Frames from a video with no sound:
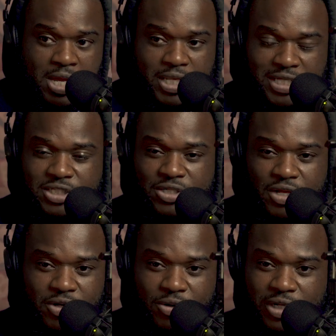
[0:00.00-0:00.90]
That's
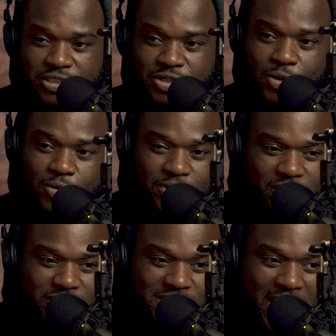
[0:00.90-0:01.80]
a whole
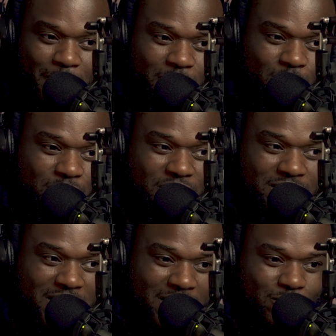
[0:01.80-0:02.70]
other topic. We'll
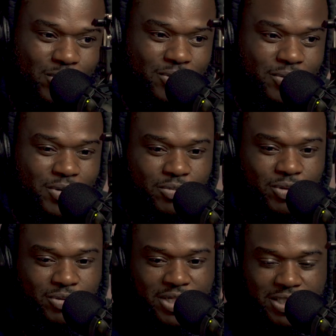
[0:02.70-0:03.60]
get down
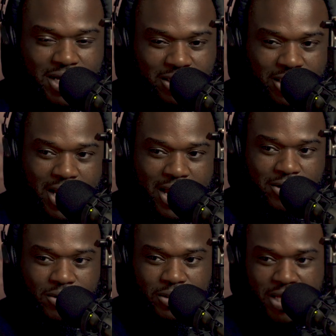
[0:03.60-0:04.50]
the
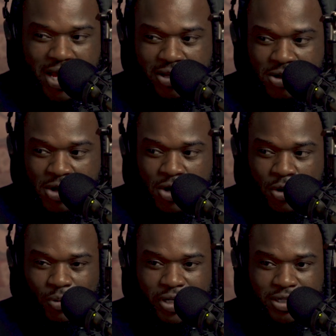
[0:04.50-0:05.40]
line on that
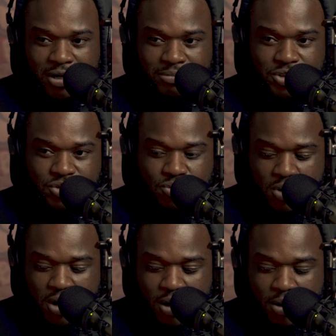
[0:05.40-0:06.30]
when it comes to
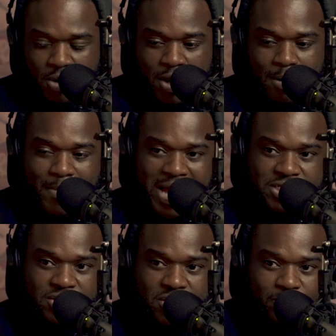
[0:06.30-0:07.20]

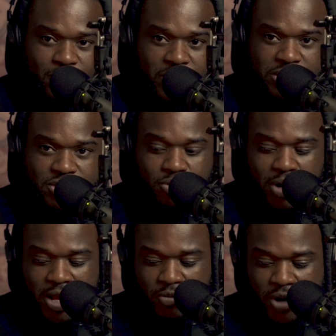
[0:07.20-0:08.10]
matching up breeds
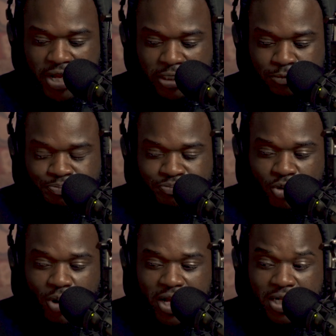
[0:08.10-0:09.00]
the right way.
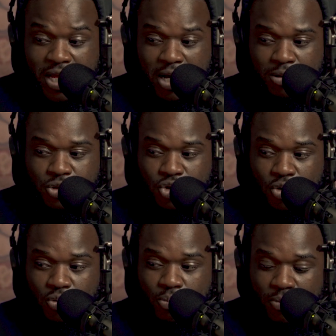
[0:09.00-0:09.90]
Right now,
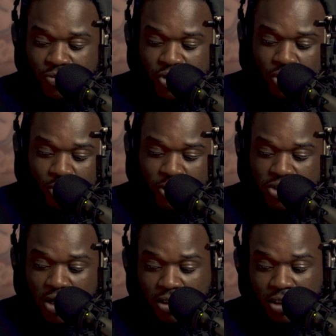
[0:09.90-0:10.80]
so we're
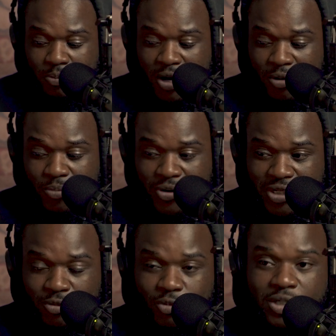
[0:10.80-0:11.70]
talking about
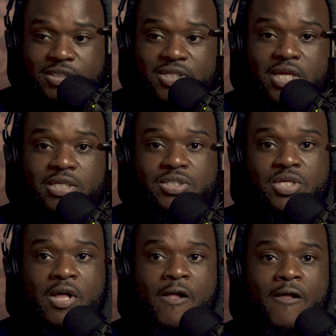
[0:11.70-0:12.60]
breeding, what it
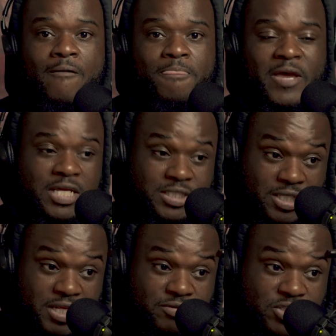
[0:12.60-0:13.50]
takes, and
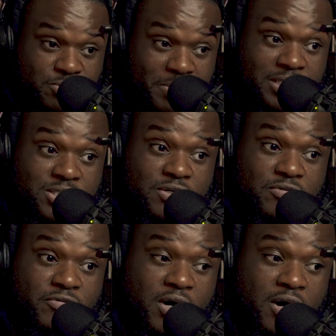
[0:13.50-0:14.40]
is it
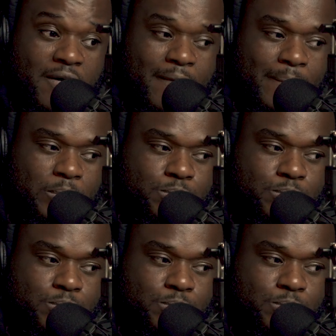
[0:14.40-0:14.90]
expensive, and